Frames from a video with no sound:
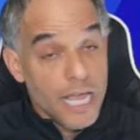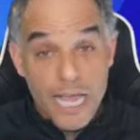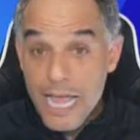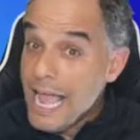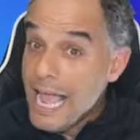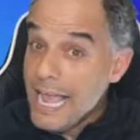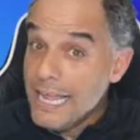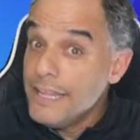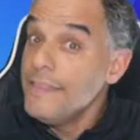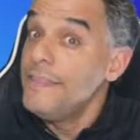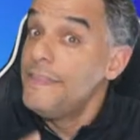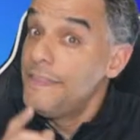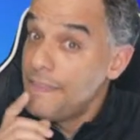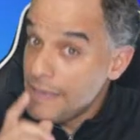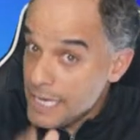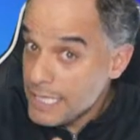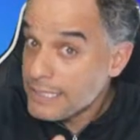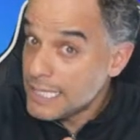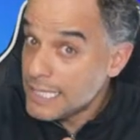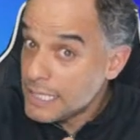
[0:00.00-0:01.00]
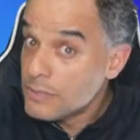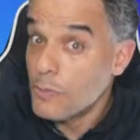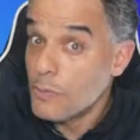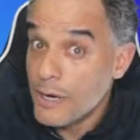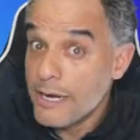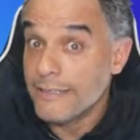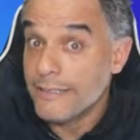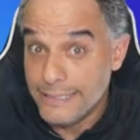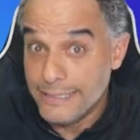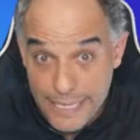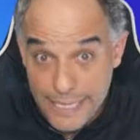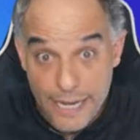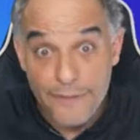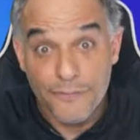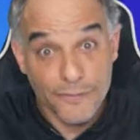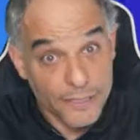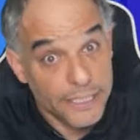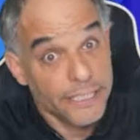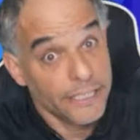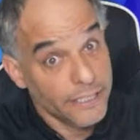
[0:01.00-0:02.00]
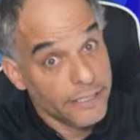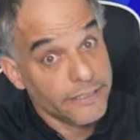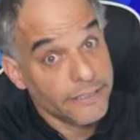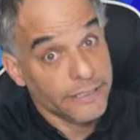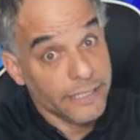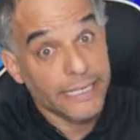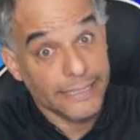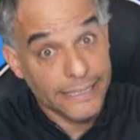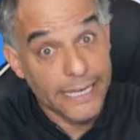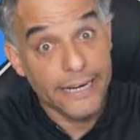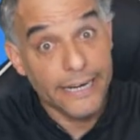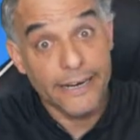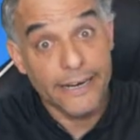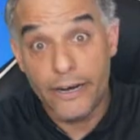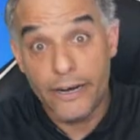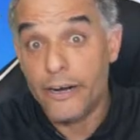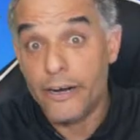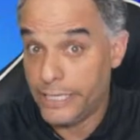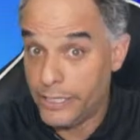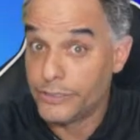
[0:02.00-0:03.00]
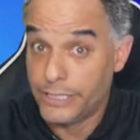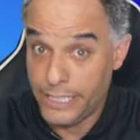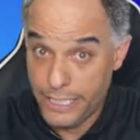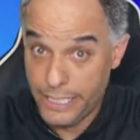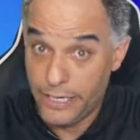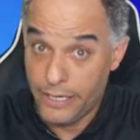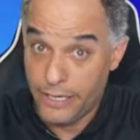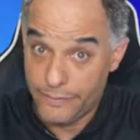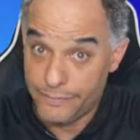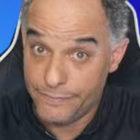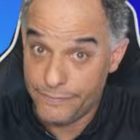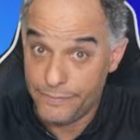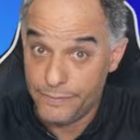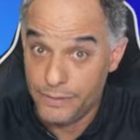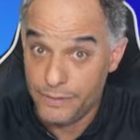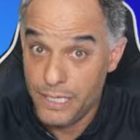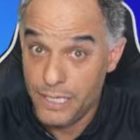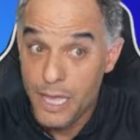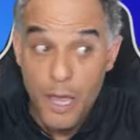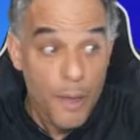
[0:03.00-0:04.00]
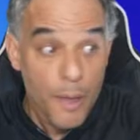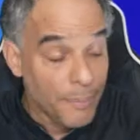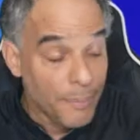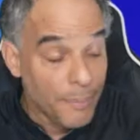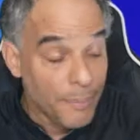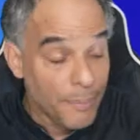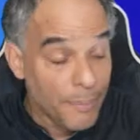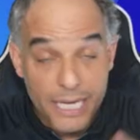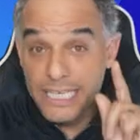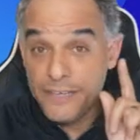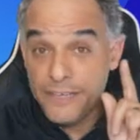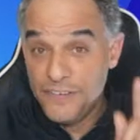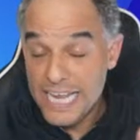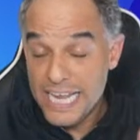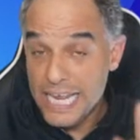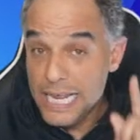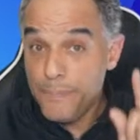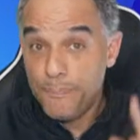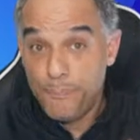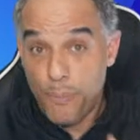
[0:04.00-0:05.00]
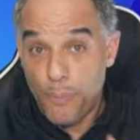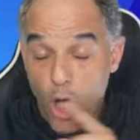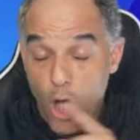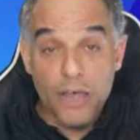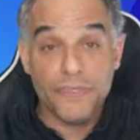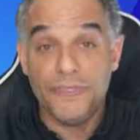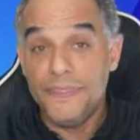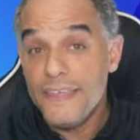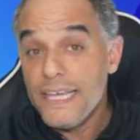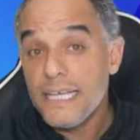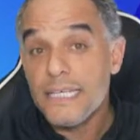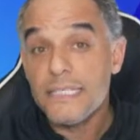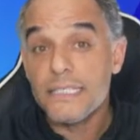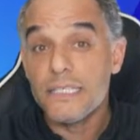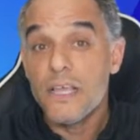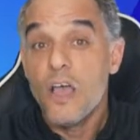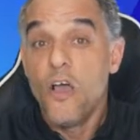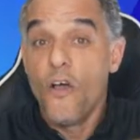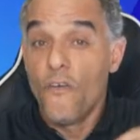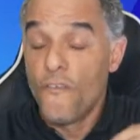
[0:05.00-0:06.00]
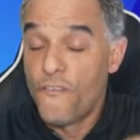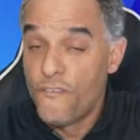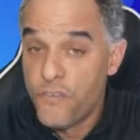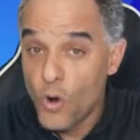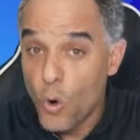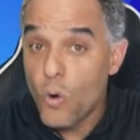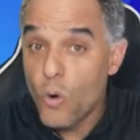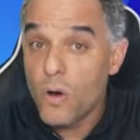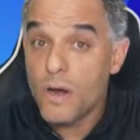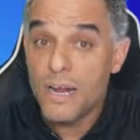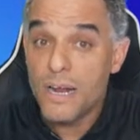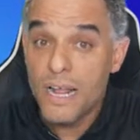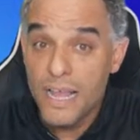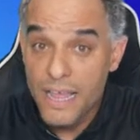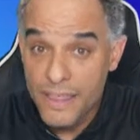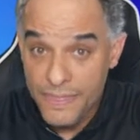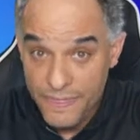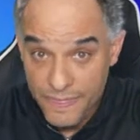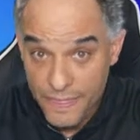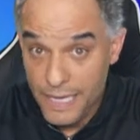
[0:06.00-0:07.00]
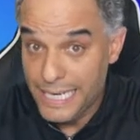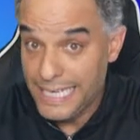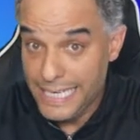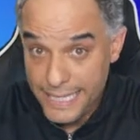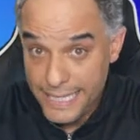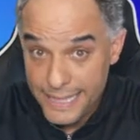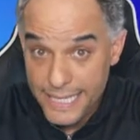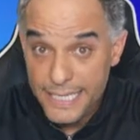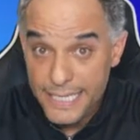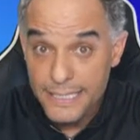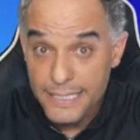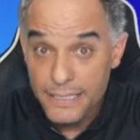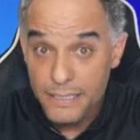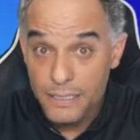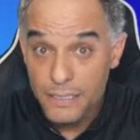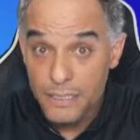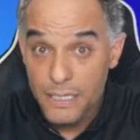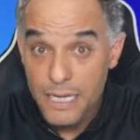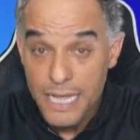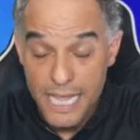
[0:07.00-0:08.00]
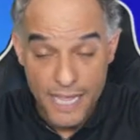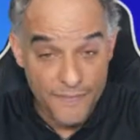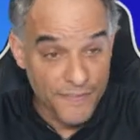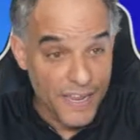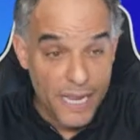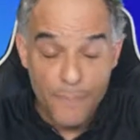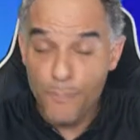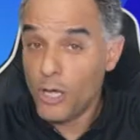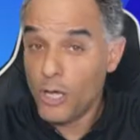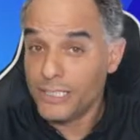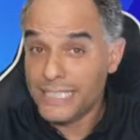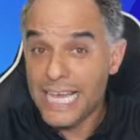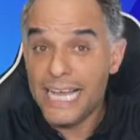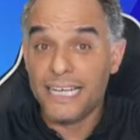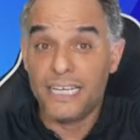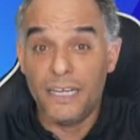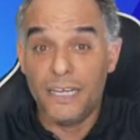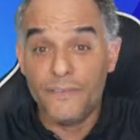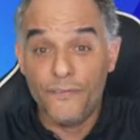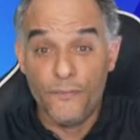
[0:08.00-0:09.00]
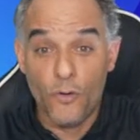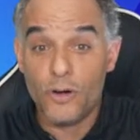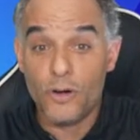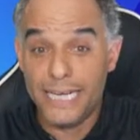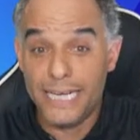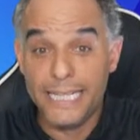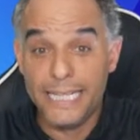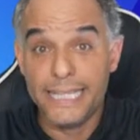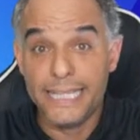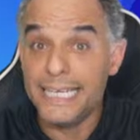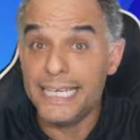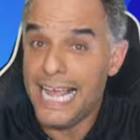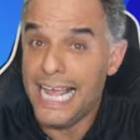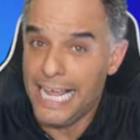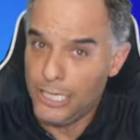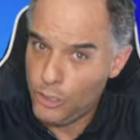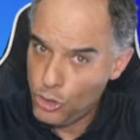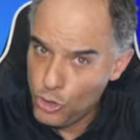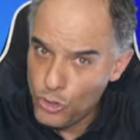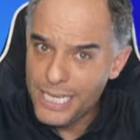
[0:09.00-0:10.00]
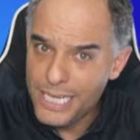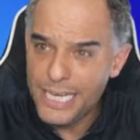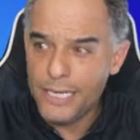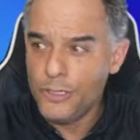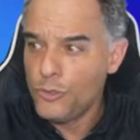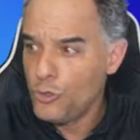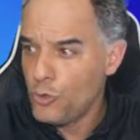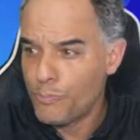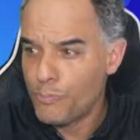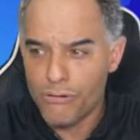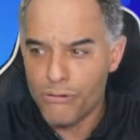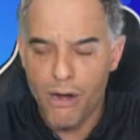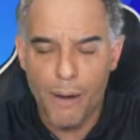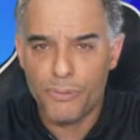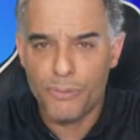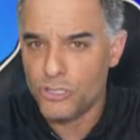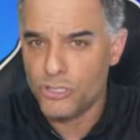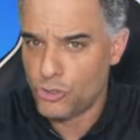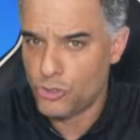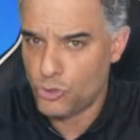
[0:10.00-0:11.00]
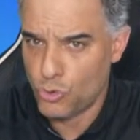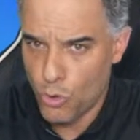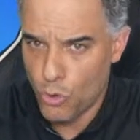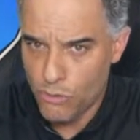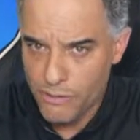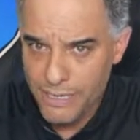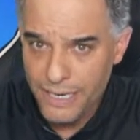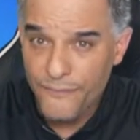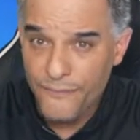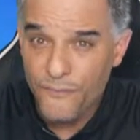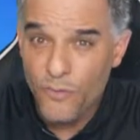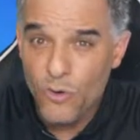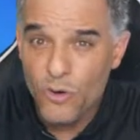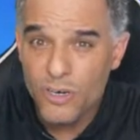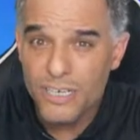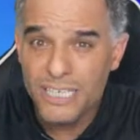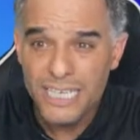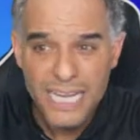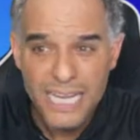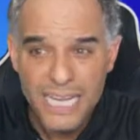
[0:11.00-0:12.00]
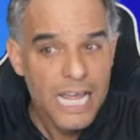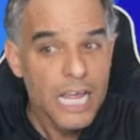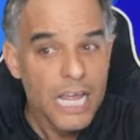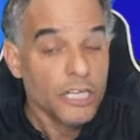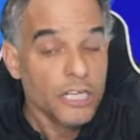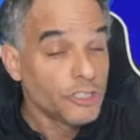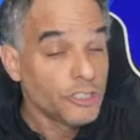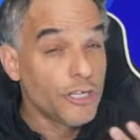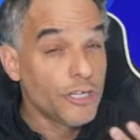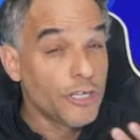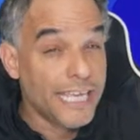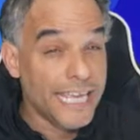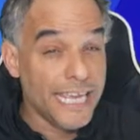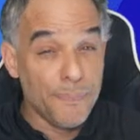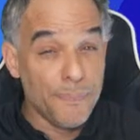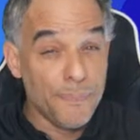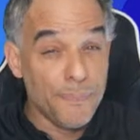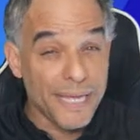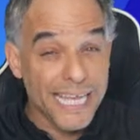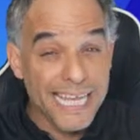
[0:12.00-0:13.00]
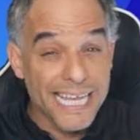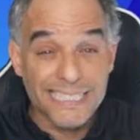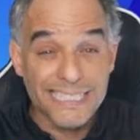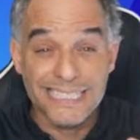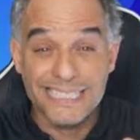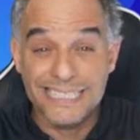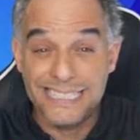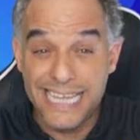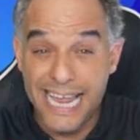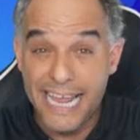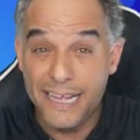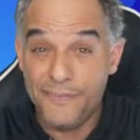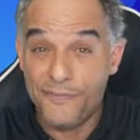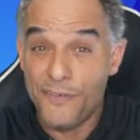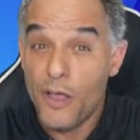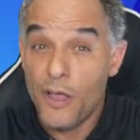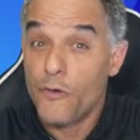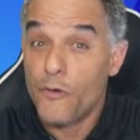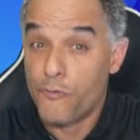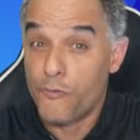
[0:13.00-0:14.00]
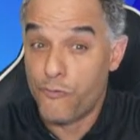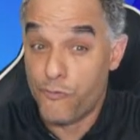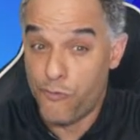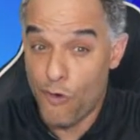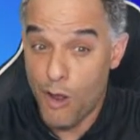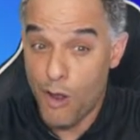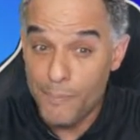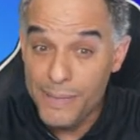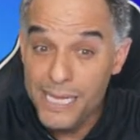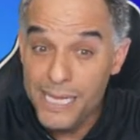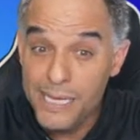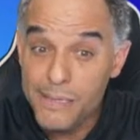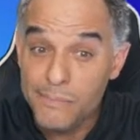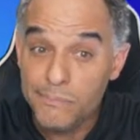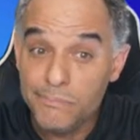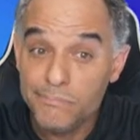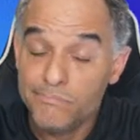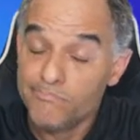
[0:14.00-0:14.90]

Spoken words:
And this is where it definitely looks like they are guilty of. Because if he bought this for Ethan, if he bought that gun for Ethan and you didn't do proper storing for it to keep it safe from him,